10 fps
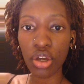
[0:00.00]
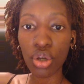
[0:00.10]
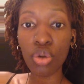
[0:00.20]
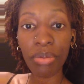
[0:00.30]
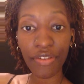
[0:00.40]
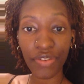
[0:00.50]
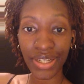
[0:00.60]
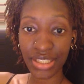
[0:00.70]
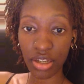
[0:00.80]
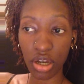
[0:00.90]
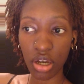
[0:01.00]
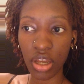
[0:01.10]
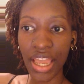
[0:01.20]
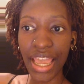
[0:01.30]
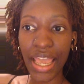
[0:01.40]
who my friends are
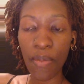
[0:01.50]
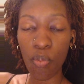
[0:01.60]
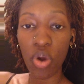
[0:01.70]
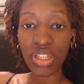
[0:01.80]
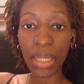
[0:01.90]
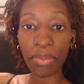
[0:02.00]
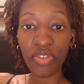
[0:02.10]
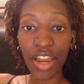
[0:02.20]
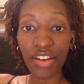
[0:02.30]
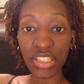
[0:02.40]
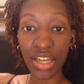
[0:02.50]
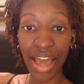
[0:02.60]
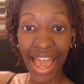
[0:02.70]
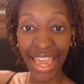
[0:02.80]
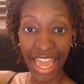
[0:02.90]
and what type of character
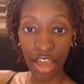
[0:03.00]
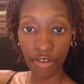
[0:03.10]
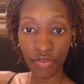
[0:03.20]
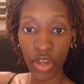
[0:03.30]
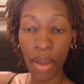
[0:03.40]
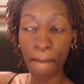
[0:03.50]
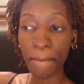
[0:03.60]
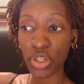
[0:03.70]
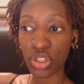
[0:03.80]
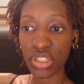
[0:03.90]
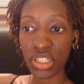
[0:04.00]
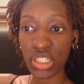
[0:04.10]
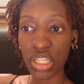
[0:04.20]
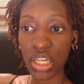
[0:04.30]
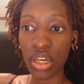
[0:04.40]
I have, because